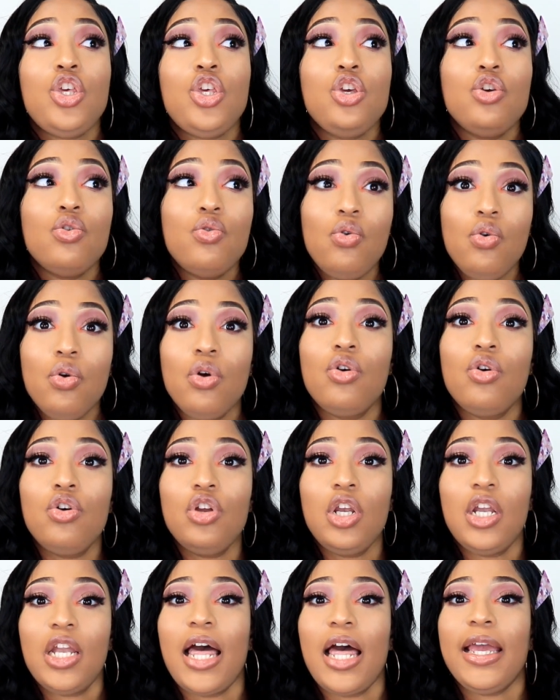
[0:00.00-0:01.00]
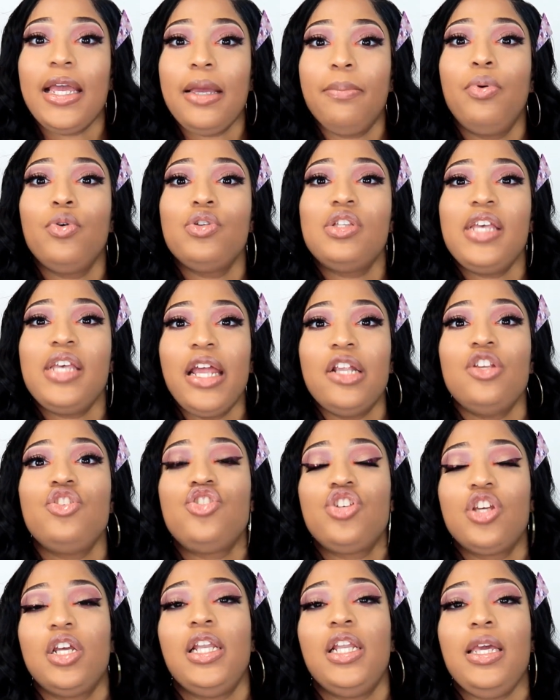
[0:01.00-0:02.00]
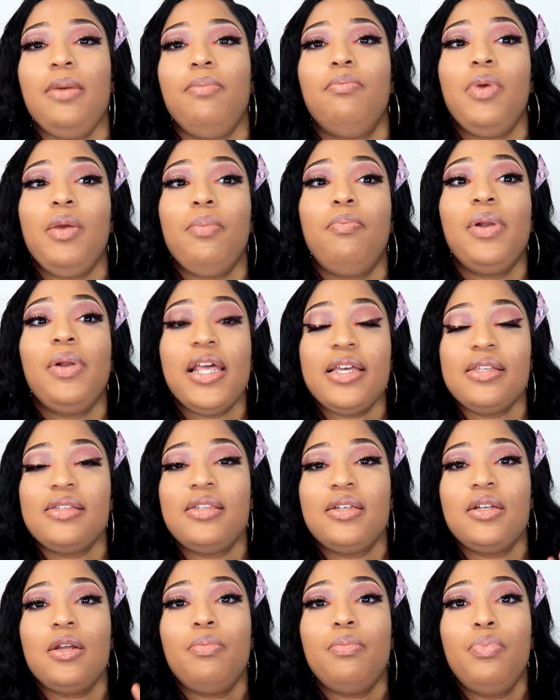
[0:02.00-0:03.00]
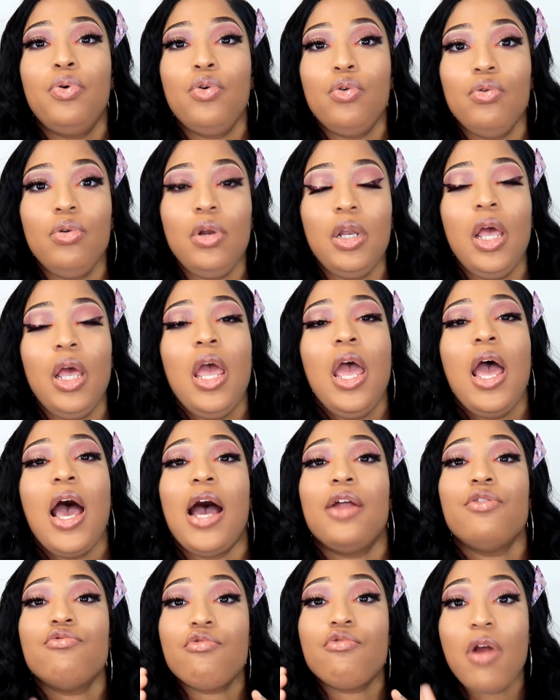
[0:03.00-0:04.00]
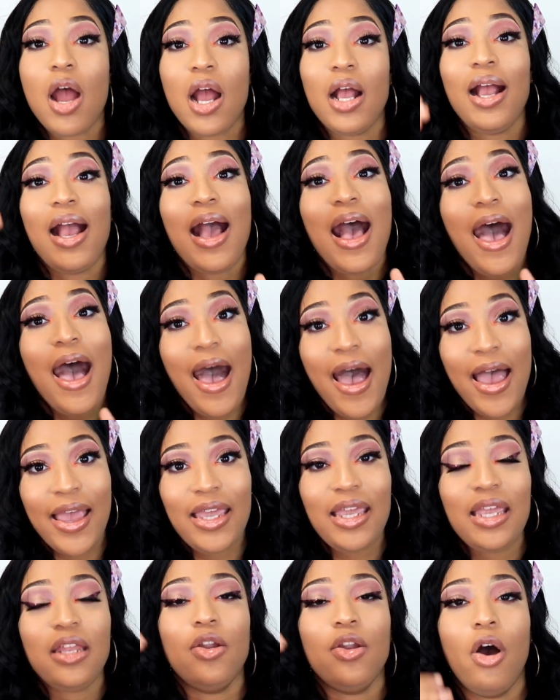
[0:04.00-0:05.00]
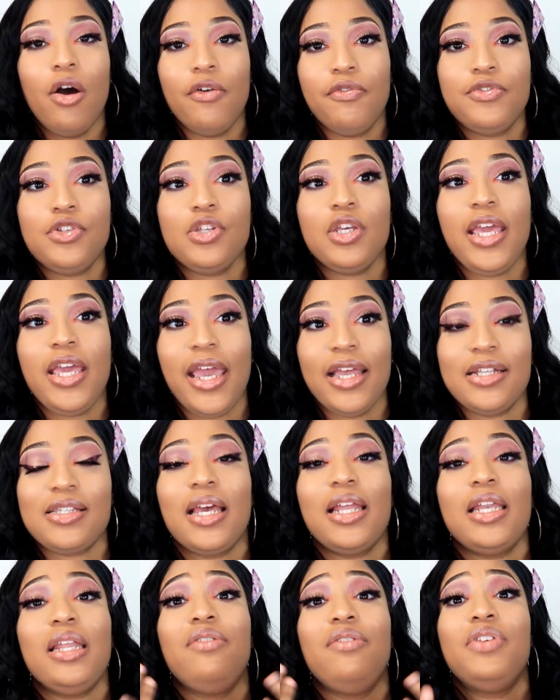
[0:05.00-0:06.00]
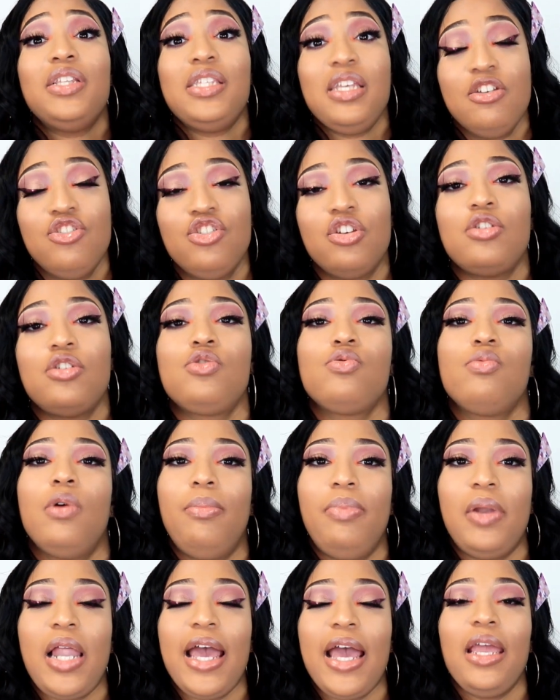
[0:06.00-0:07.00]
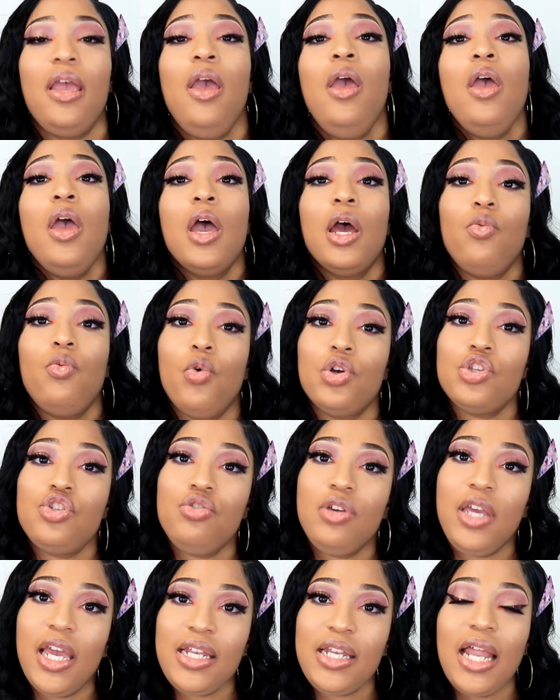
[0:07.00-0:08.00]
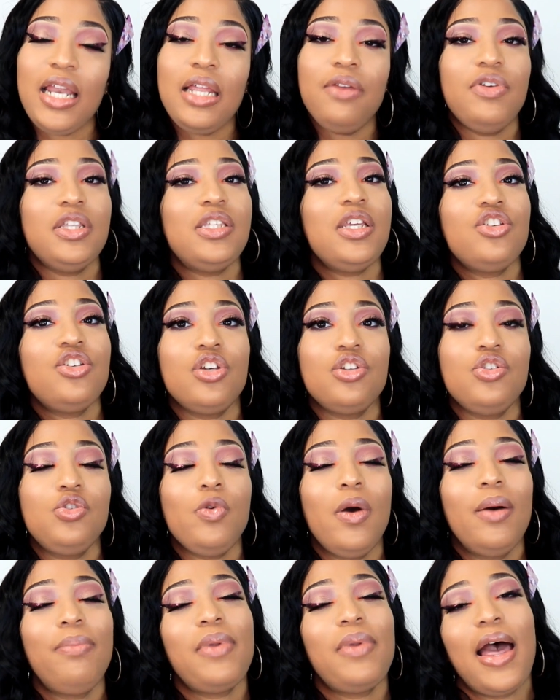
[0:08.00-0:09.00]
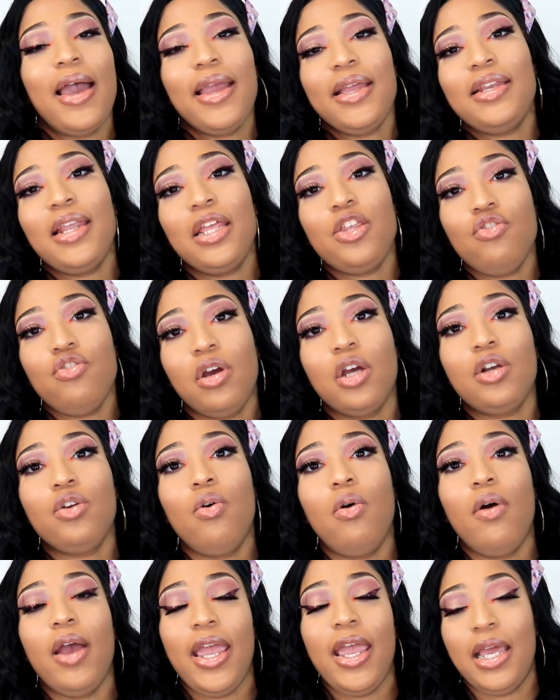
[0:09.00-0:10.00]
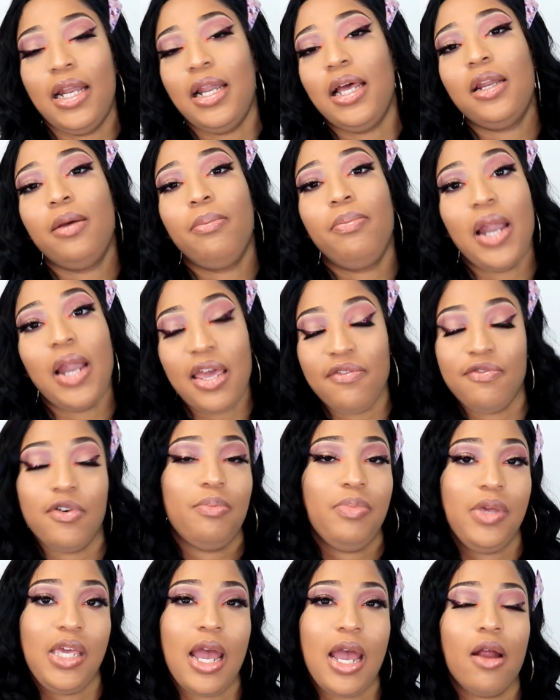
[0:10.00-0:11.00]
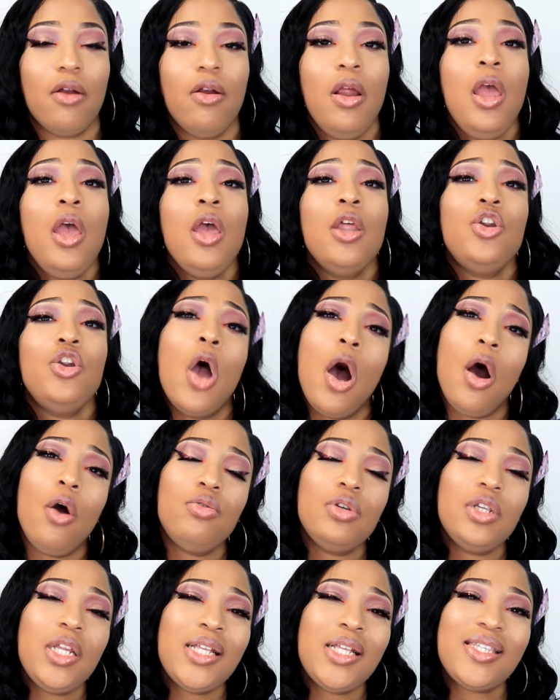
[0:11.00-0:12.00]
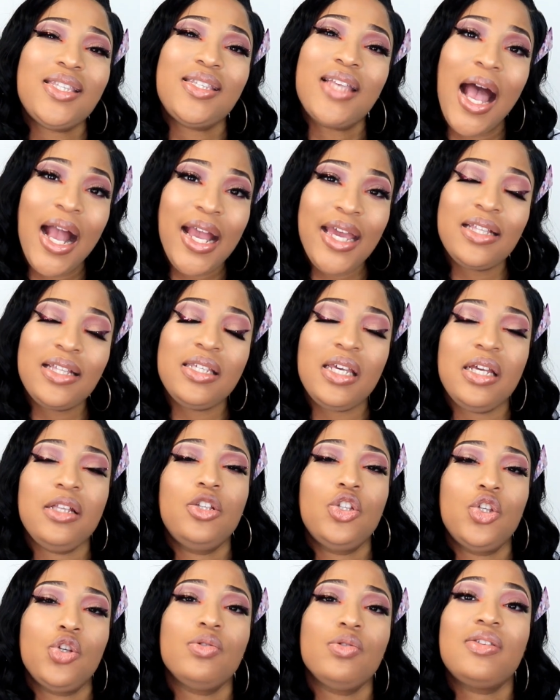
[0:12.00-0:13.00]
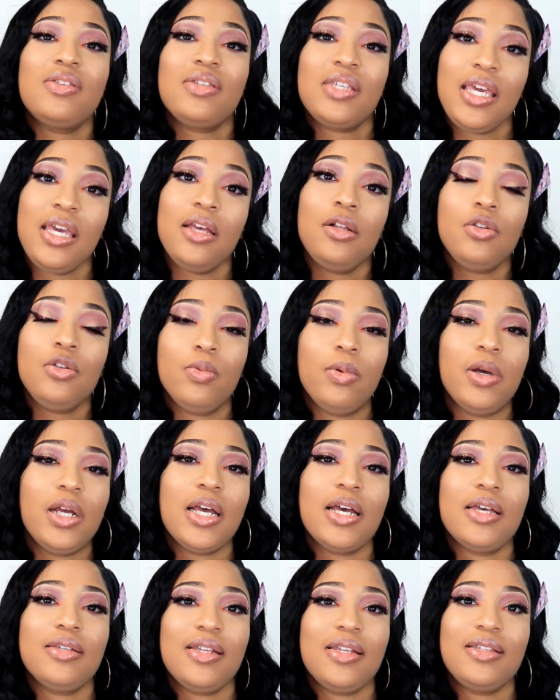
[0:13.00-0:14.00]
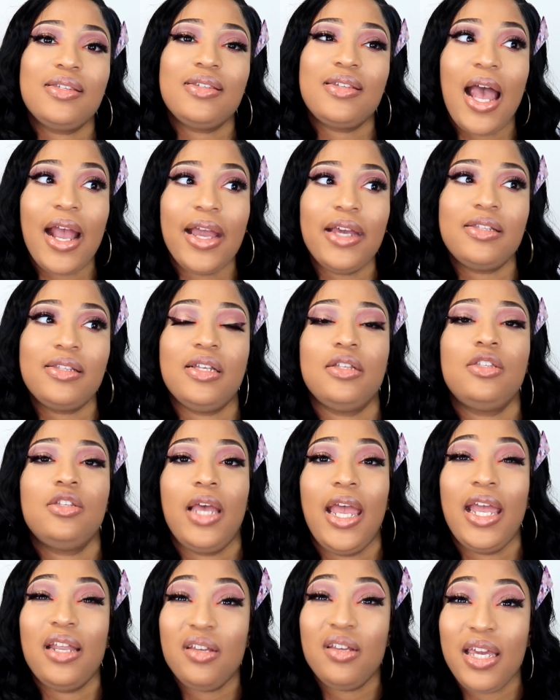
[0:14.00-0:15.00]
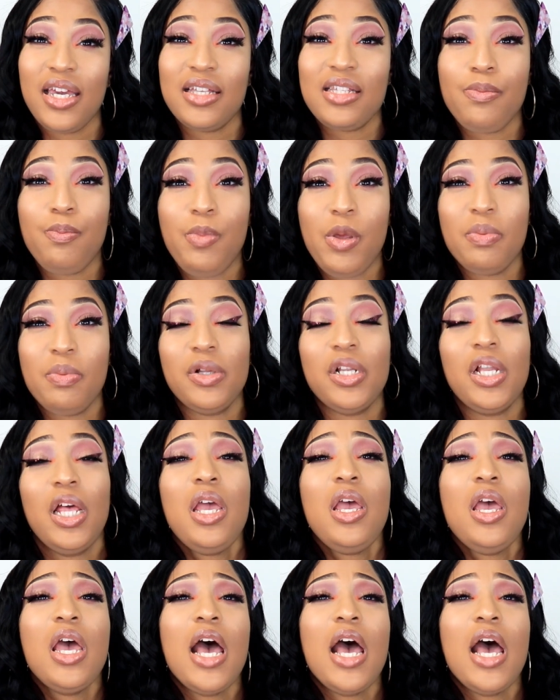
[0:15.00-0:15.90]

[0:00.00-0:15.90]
you could like potentially be placed in a pool and rank high enough to get an invitation to apply. And once you get that invitation to apply, then you can go ahead and apply for PR. Now, it's targeted to skilled workers, it's targeted to educated people,